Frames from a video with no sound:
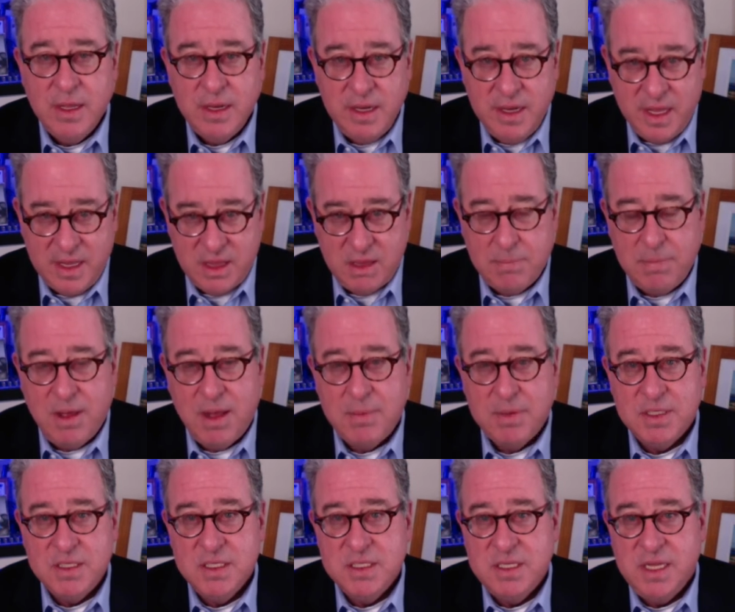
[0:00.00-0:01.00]
get the
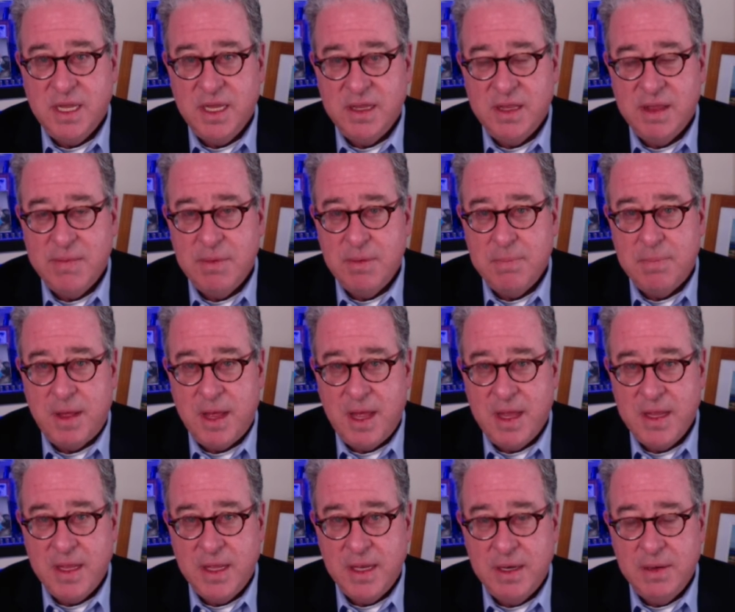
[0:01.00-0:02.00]
public to take them and buy
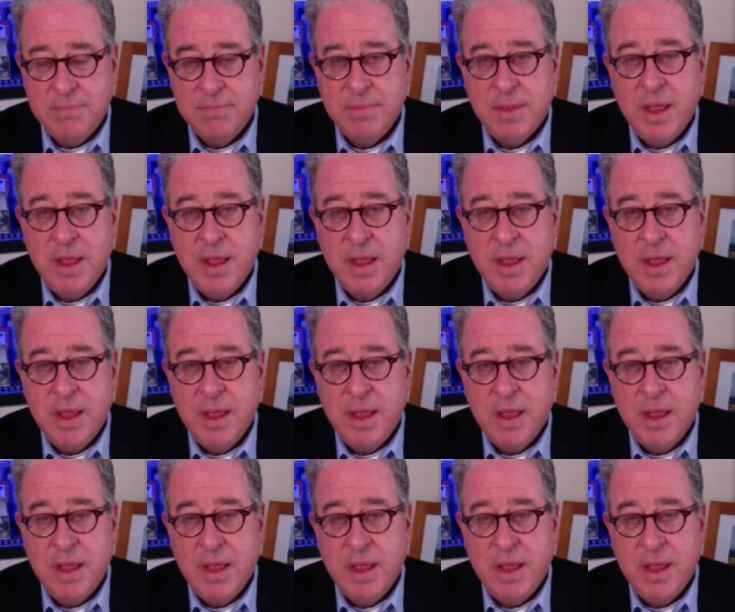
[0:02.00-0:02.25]
in,